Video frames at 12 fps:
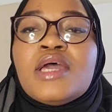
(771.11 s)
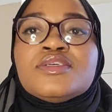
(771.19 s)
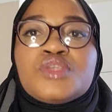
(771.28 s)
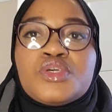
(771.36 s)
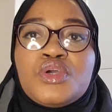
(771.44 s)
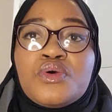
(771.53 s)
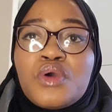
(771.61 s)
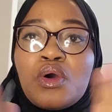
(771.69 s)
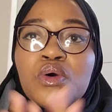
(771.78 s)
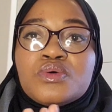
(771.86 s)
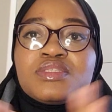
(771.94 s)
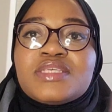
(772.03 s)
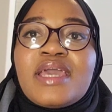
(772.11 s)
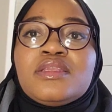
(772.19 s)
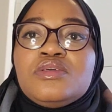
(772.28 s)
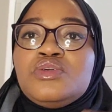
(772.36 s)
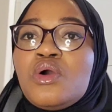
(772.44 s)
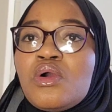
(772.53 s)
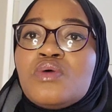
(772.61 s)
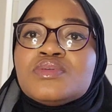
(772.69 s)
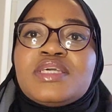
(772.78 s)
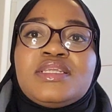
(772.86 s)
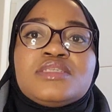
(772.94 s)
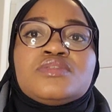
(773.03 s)
So your goals and
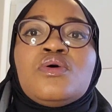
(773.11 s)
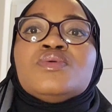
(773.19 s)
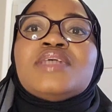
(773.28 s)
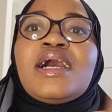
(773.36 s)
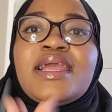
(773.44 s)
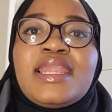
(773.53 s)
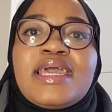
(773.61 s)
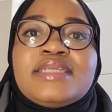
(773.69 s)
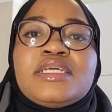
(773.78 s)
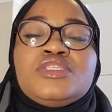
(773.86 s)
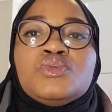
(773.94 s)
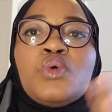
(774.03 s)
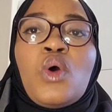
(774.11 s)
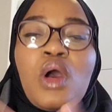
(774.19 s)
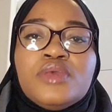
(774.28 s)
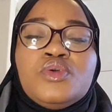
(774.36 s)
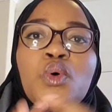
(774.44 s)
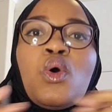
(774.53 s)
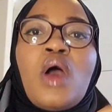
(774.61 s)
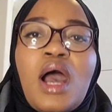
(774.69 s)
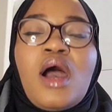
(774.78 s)
his goals are aligned, and you